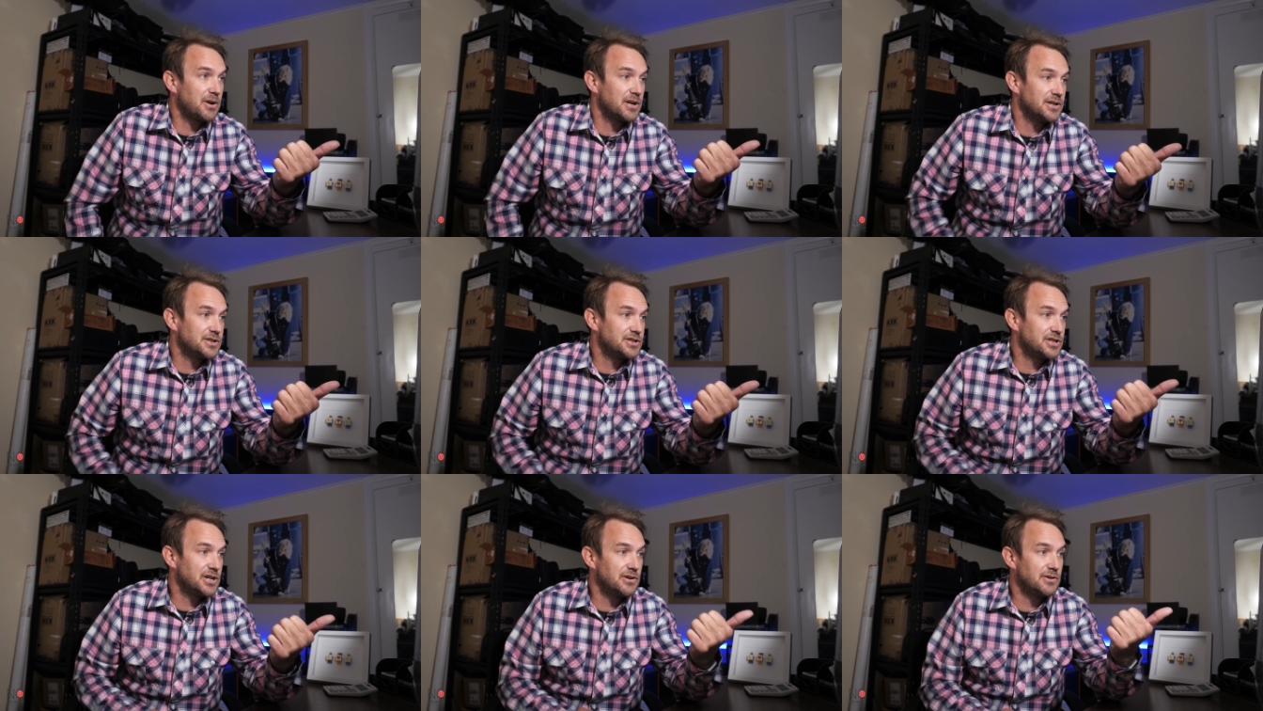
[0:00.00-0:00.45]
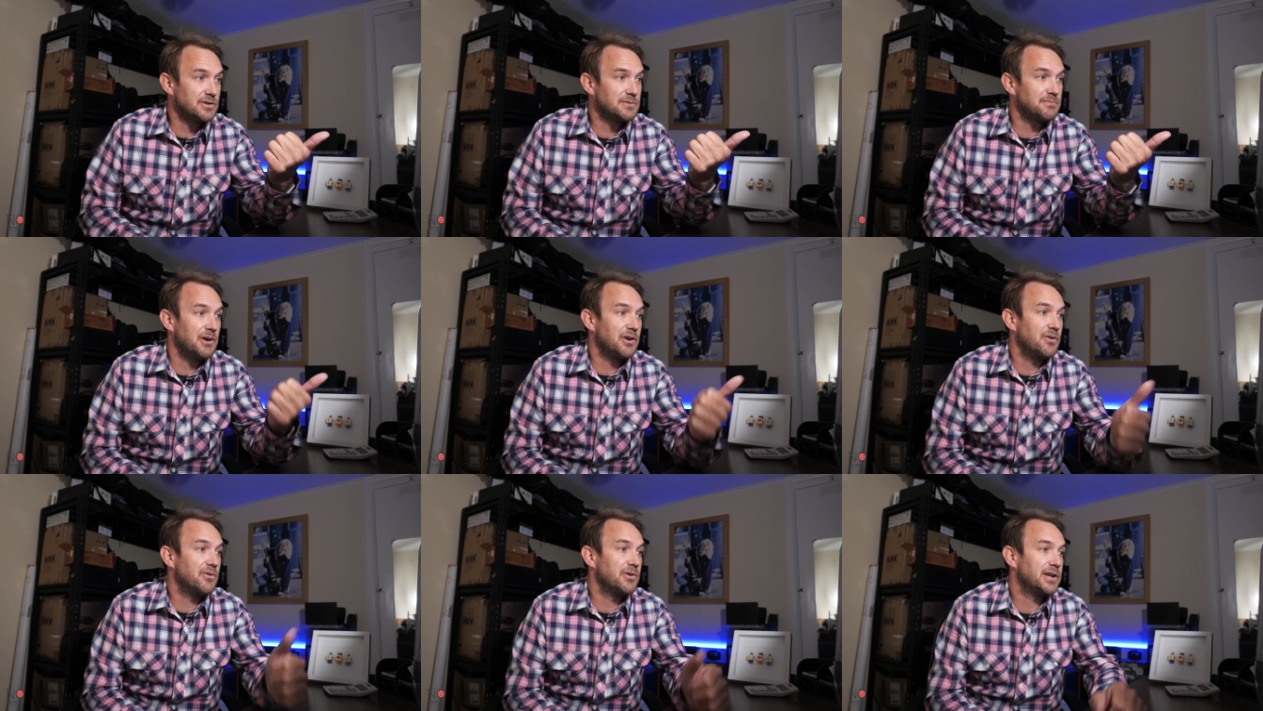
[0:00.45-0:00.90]
going to choose
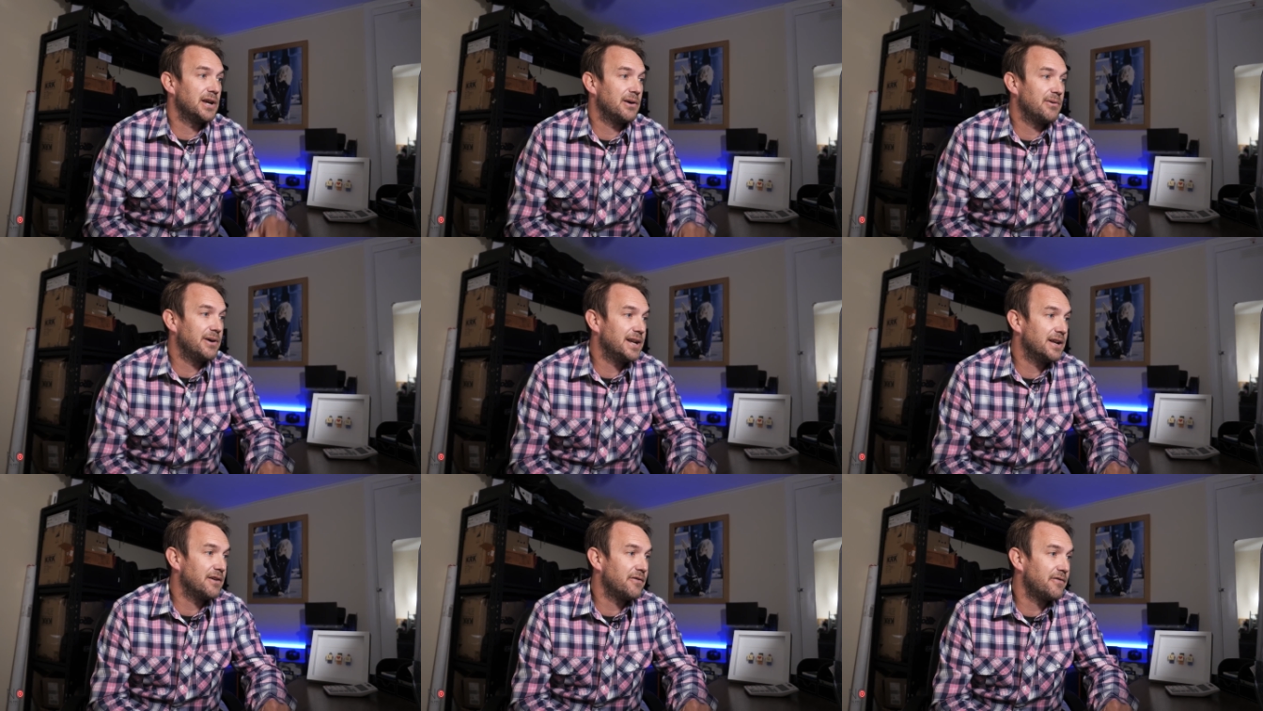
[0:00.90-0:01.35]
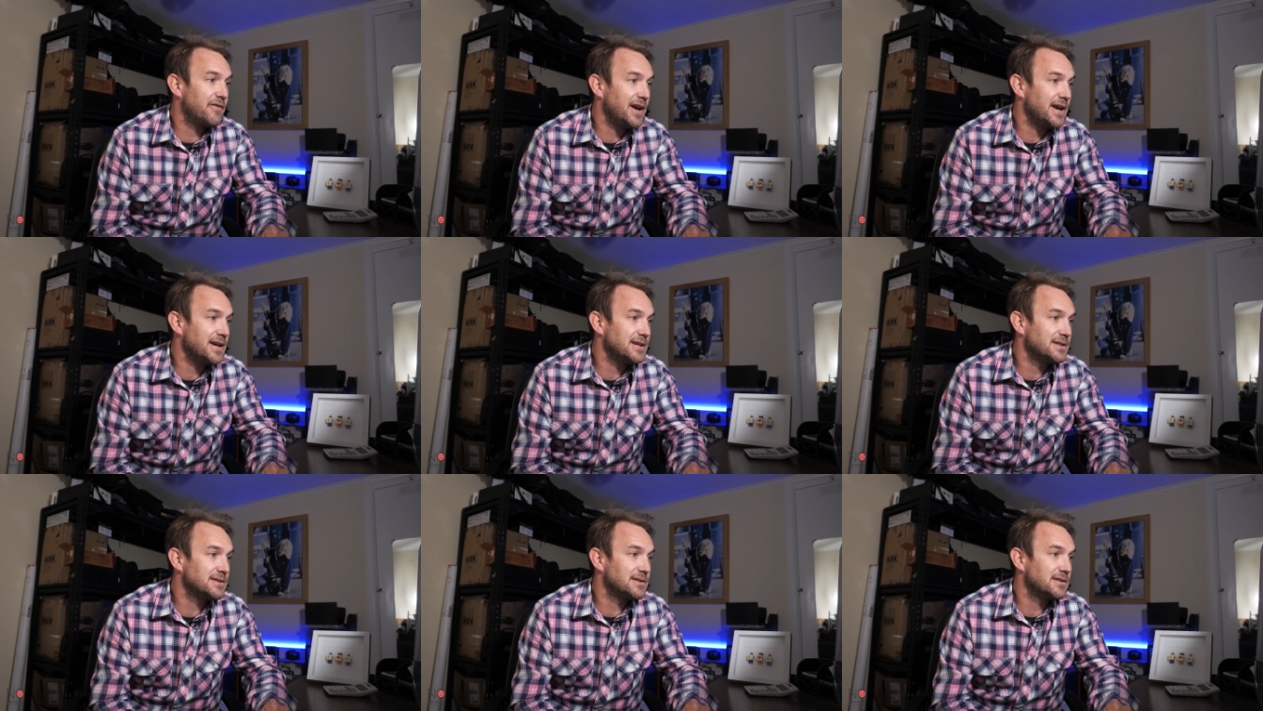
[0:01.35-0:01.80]
my audio
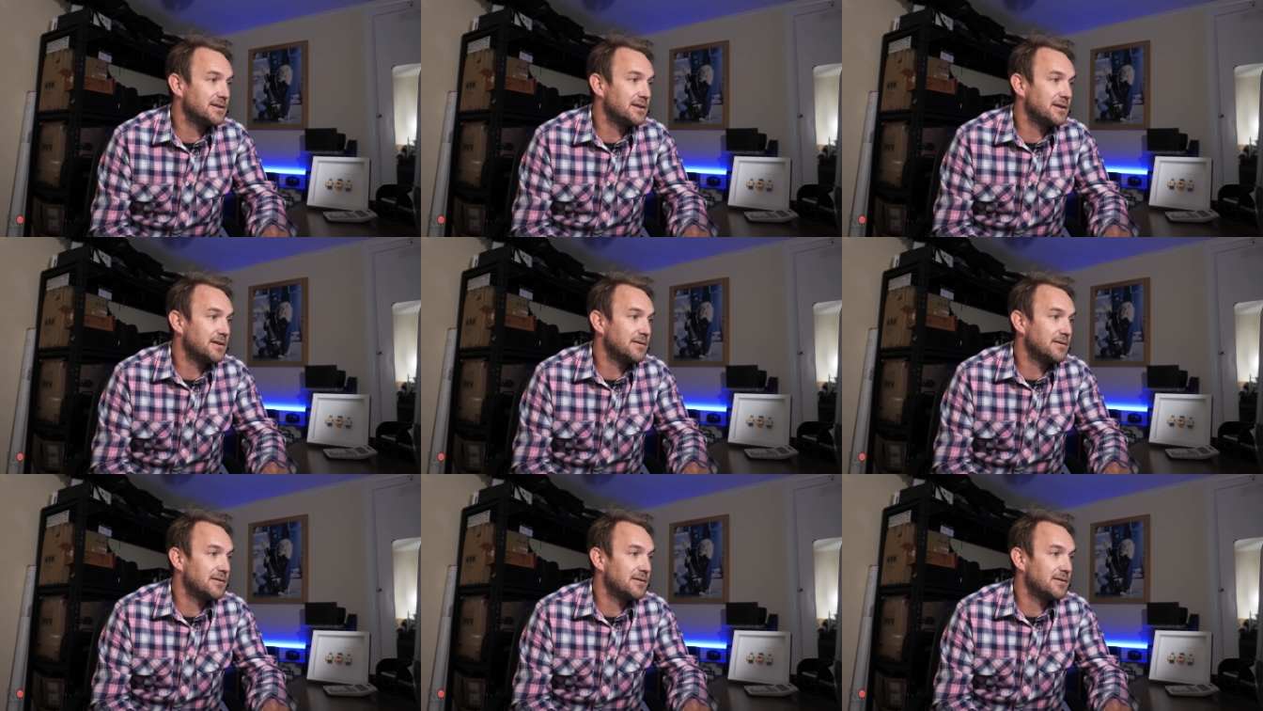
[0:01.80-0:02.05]
interface